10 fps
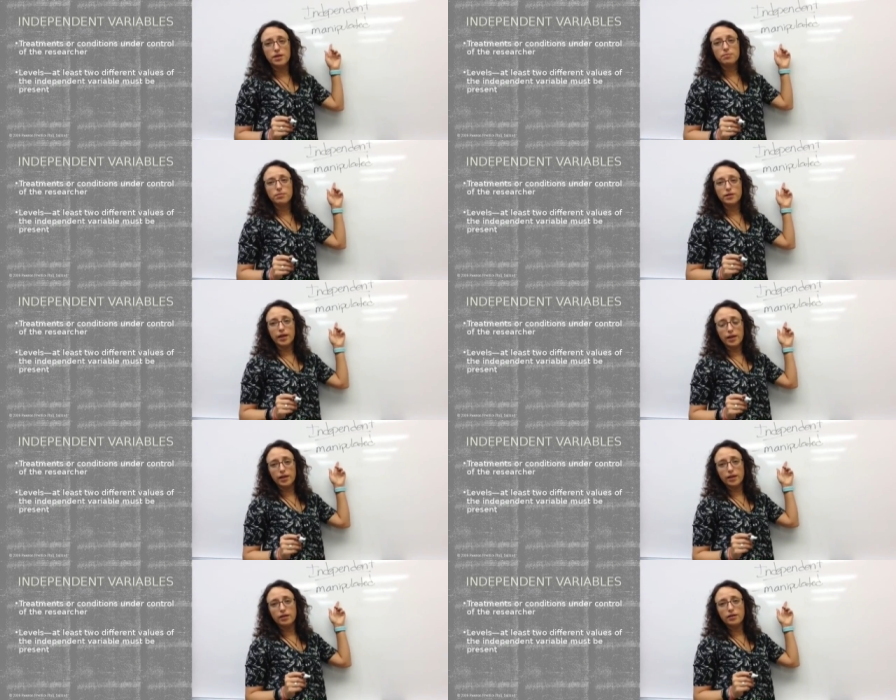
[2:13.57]

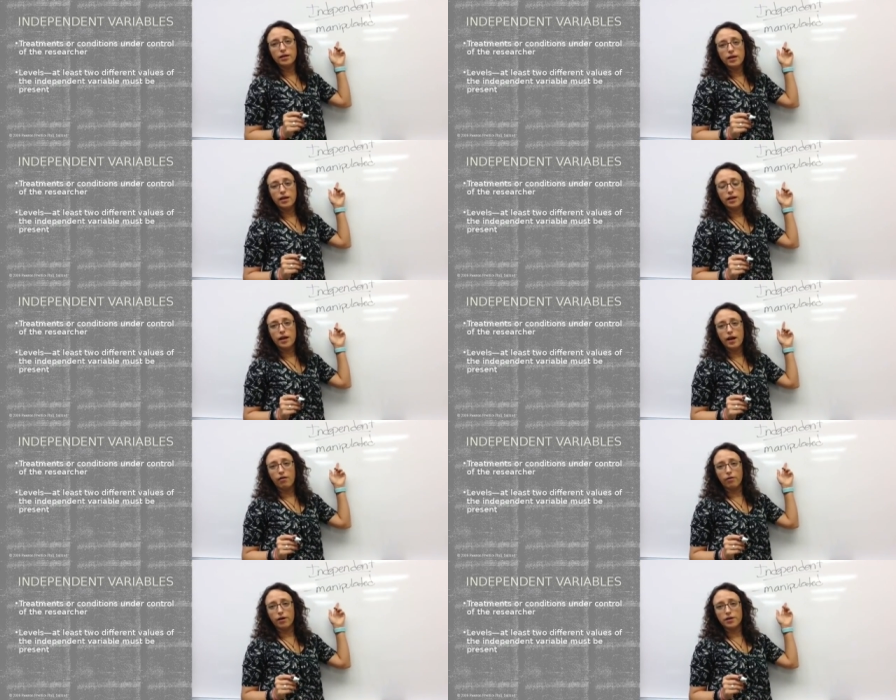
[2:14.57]
manipulated in
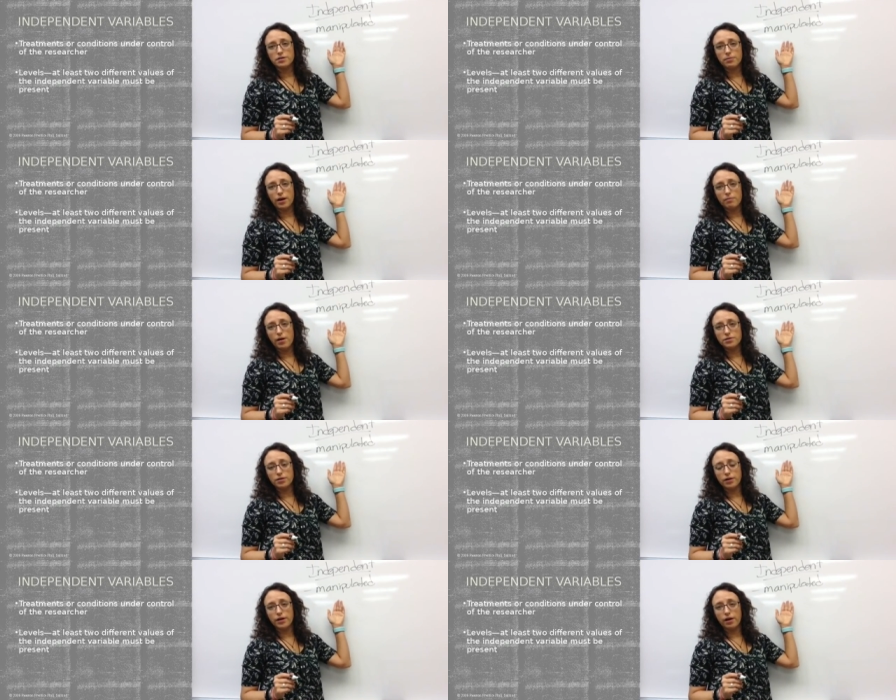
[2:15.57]
our experiment
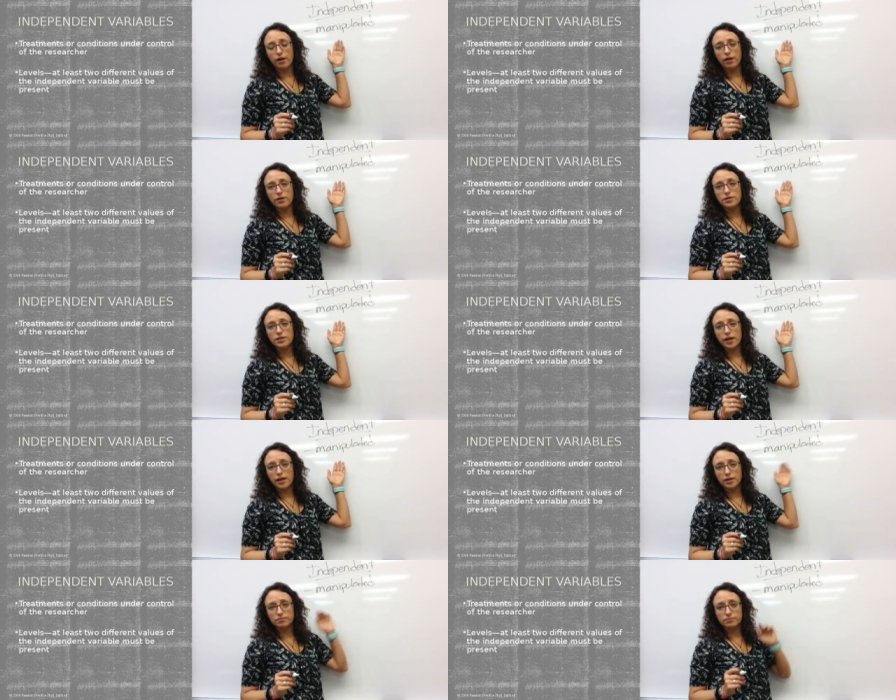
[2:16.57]
or in our
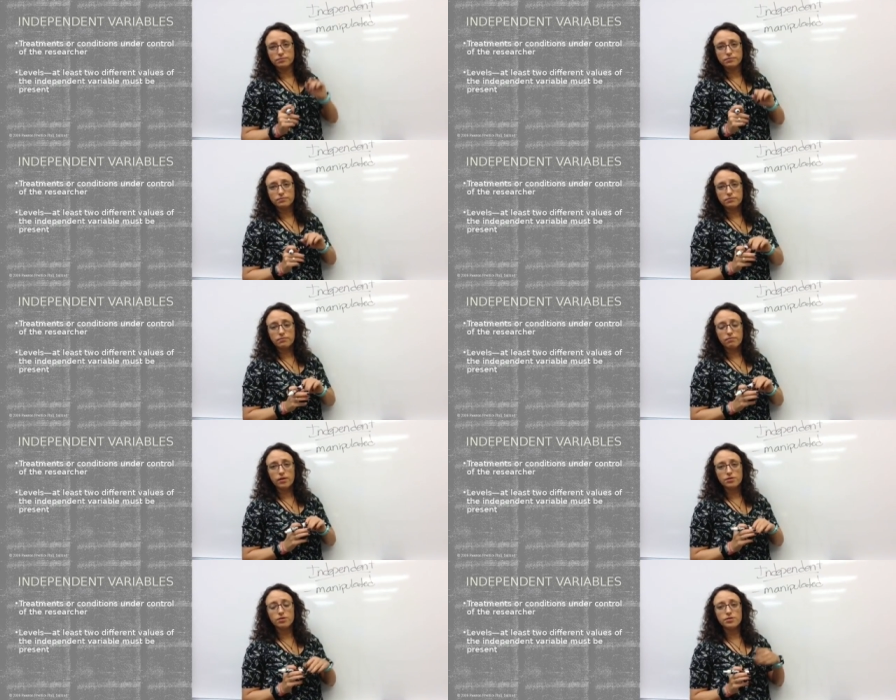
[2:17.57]
study.
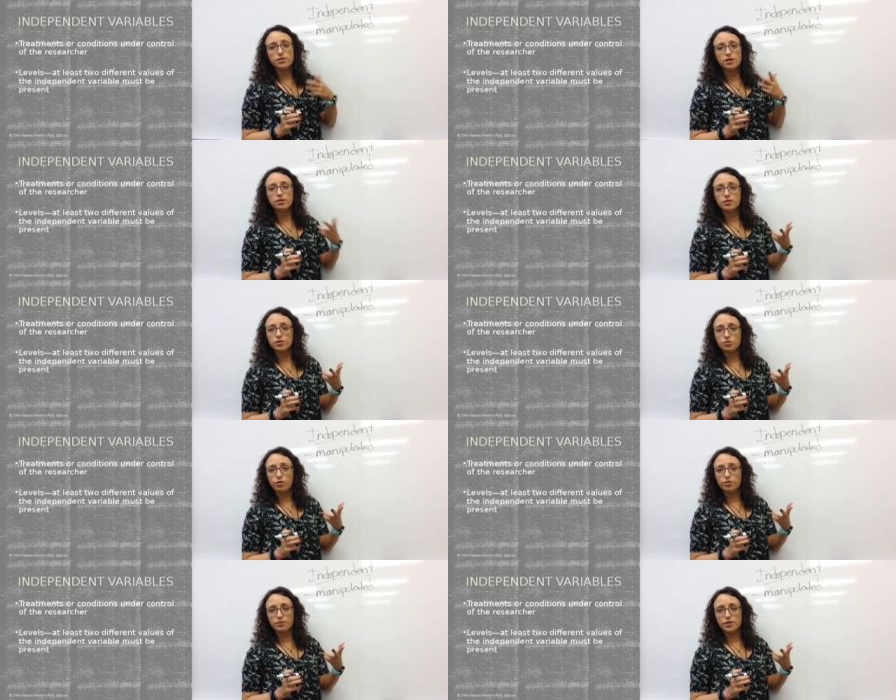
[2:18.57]
So this is under the
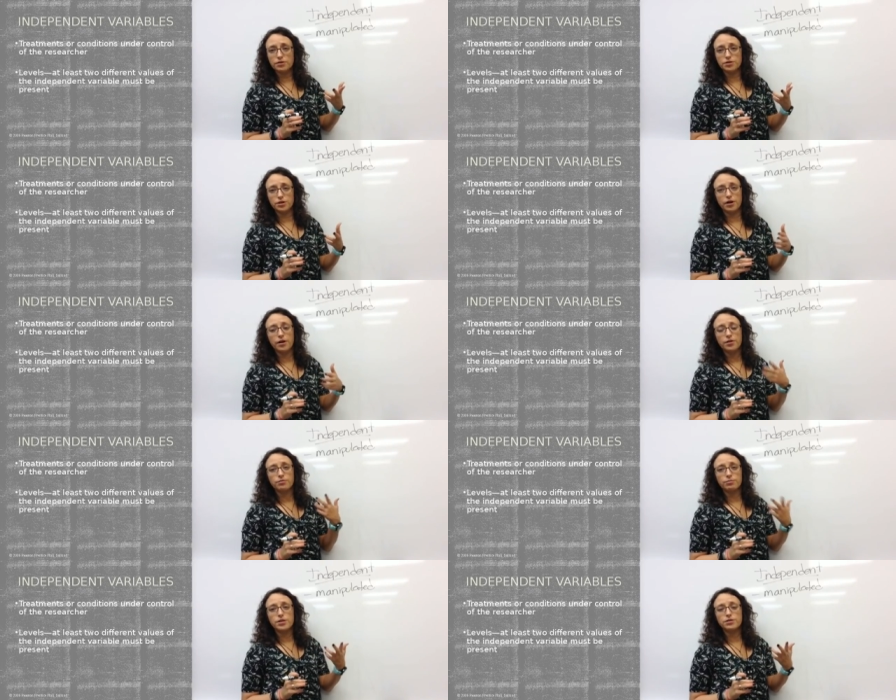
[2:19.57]
control of the researcher.
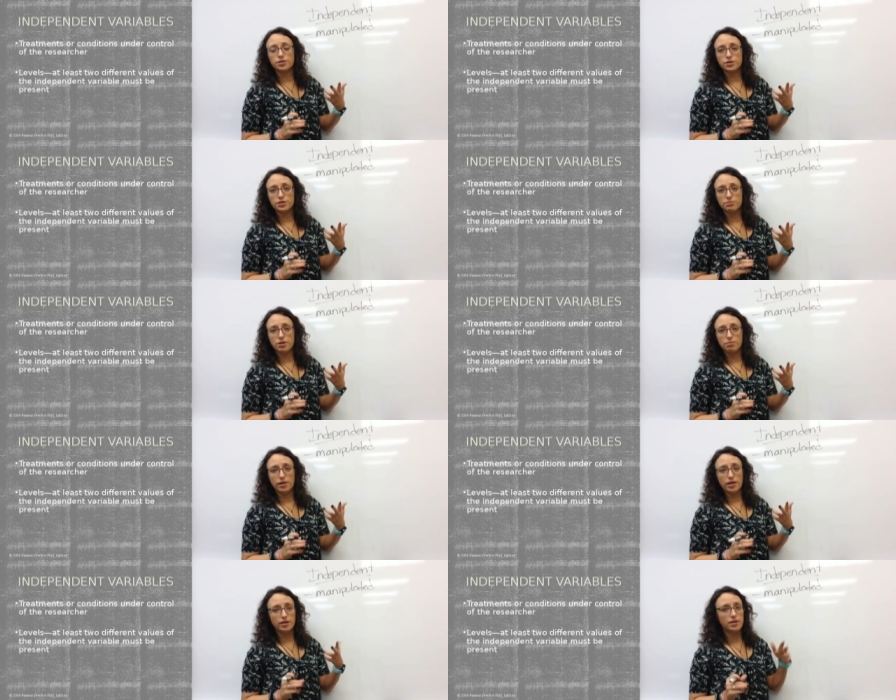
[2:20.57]
The researcher is
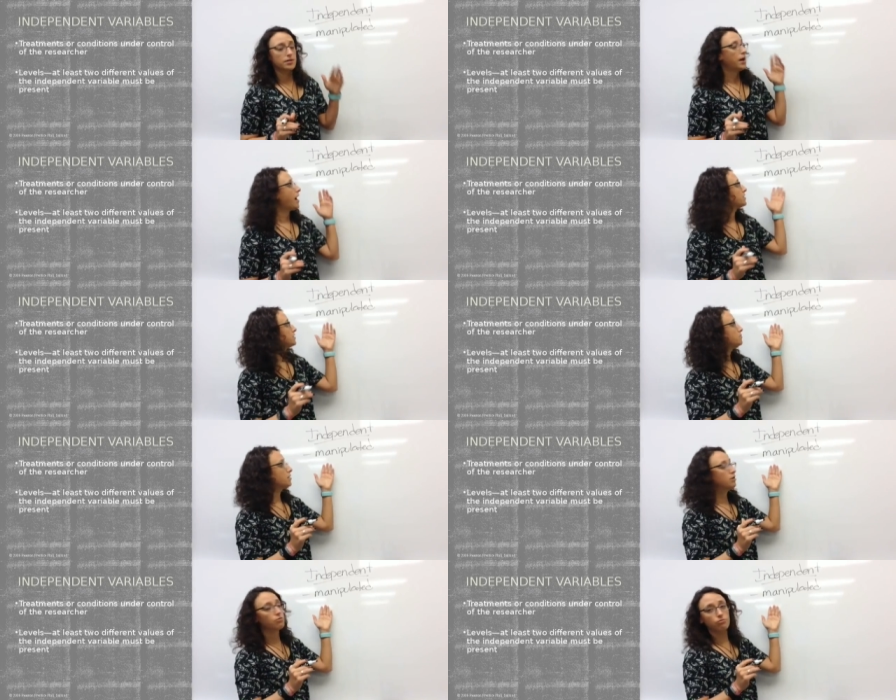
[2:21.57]
manipulating this. It has to
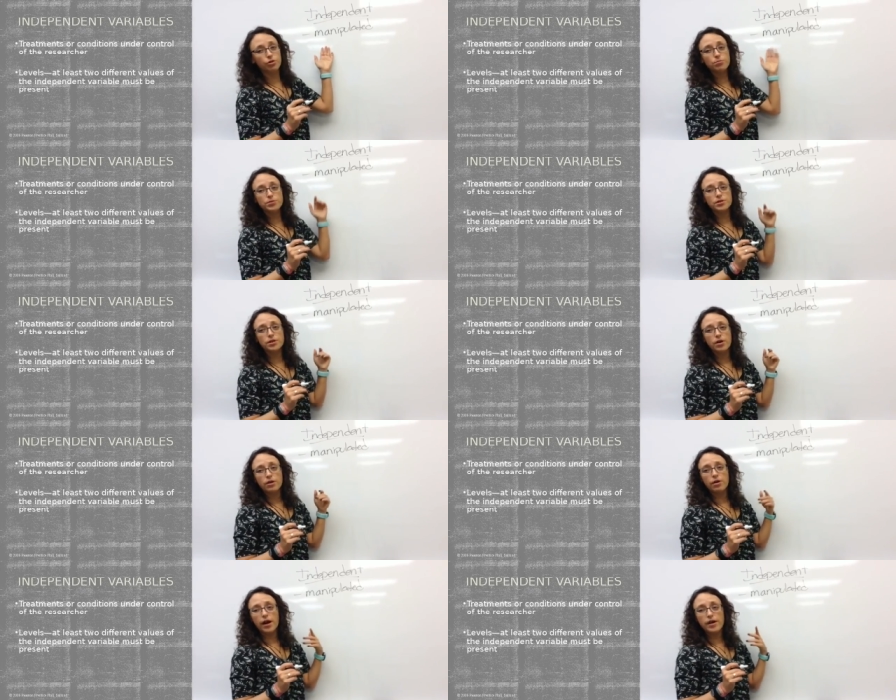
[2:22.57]
be groups
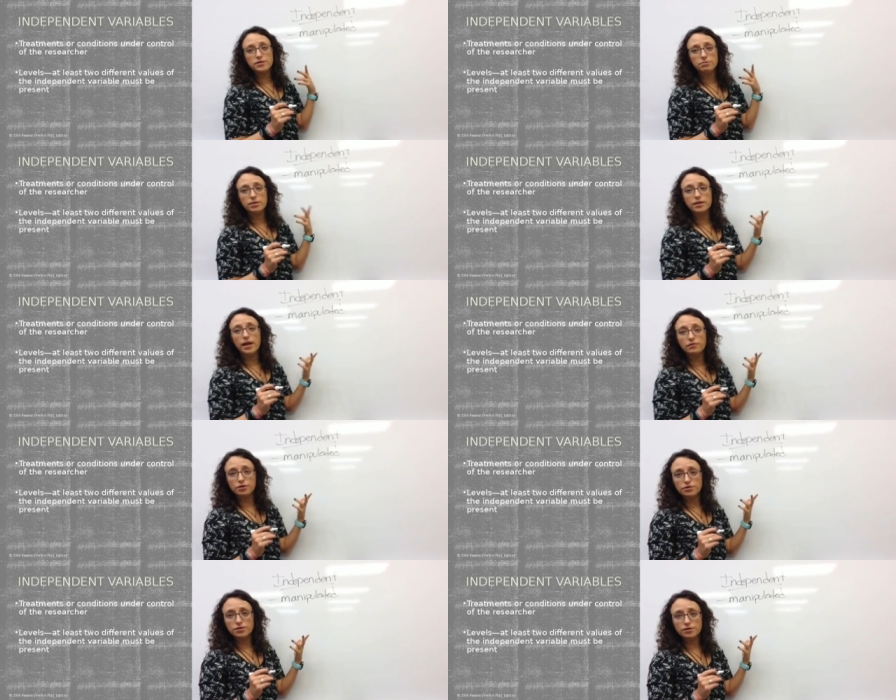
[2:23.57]
or it has to be
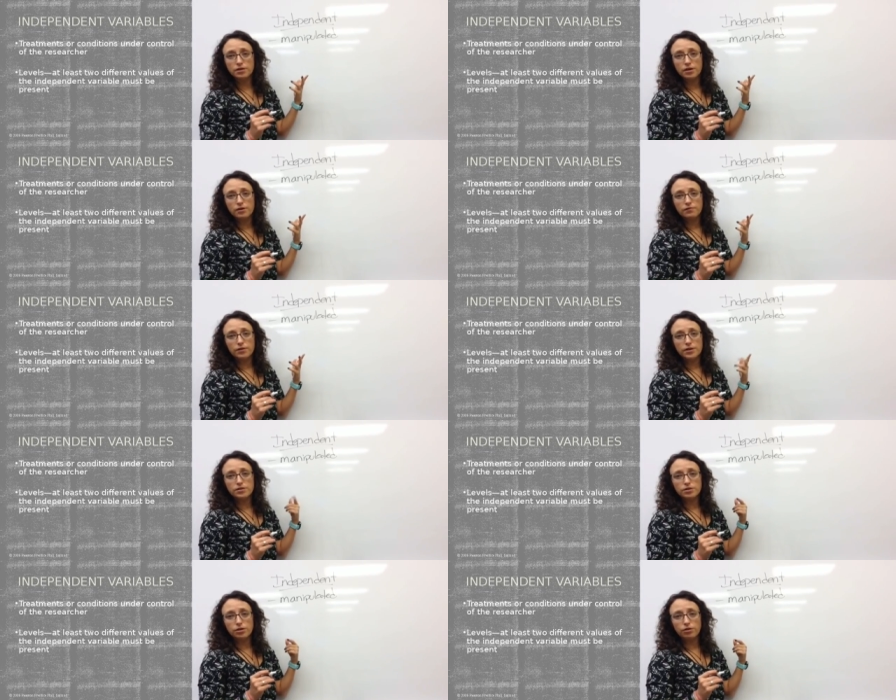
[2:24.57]
levels for
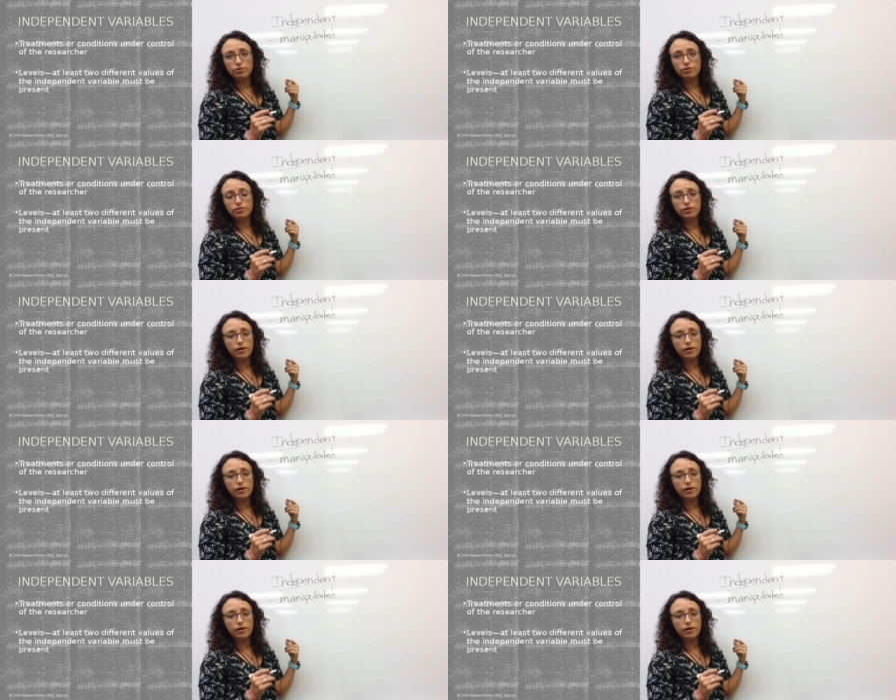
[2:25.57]
this to